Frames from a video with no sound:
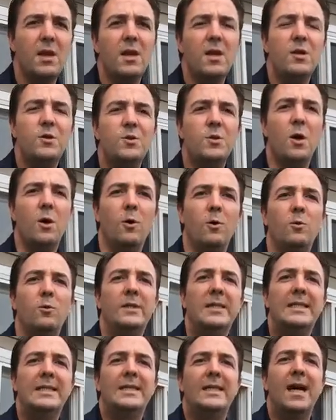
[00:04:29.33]
So
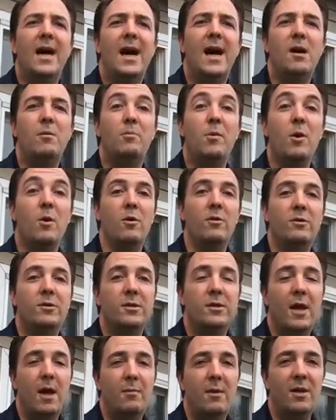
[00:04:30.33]

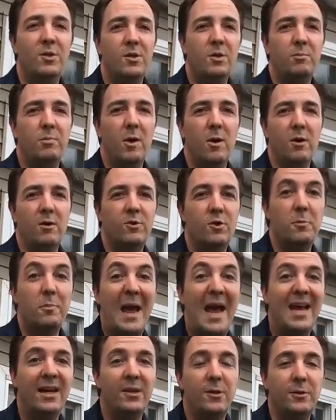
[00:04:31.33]
birds, I mentioned birds, or
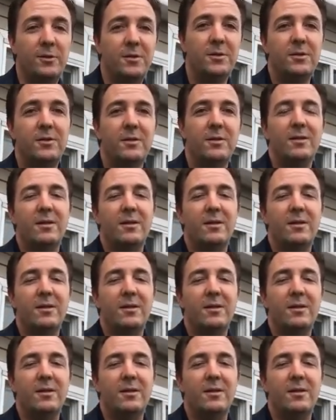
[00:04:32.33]
bankers.